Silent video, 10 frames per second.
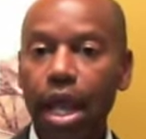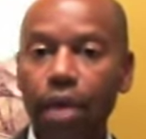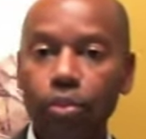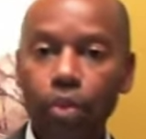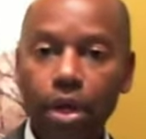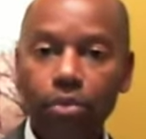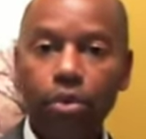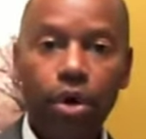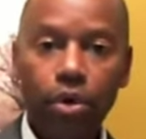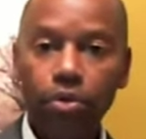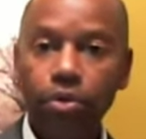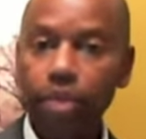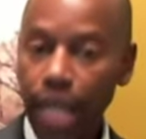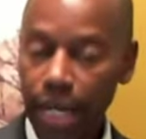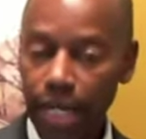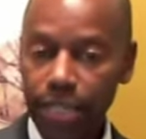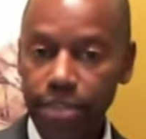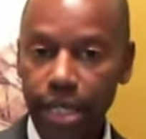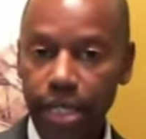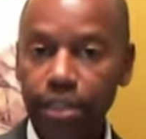and we will, like I
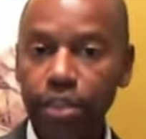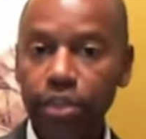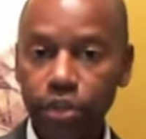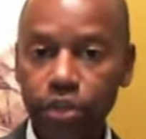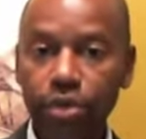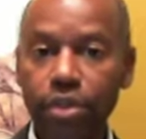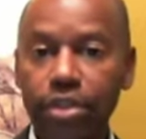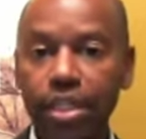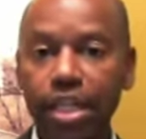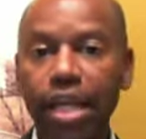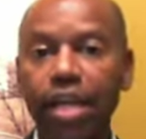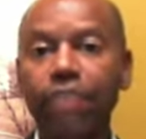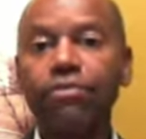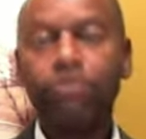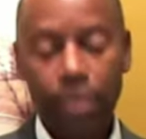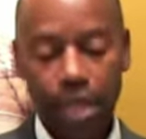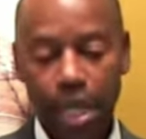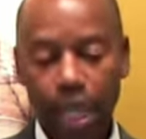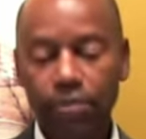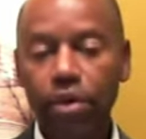said, do this again
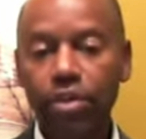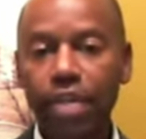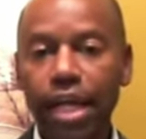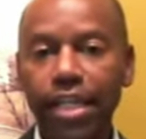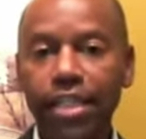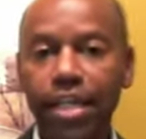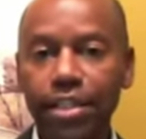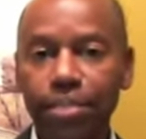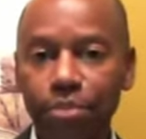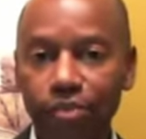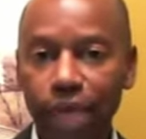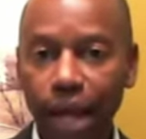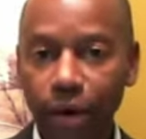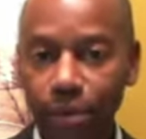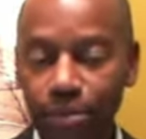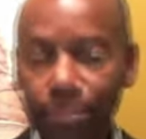if it looks like it doesn't prevail.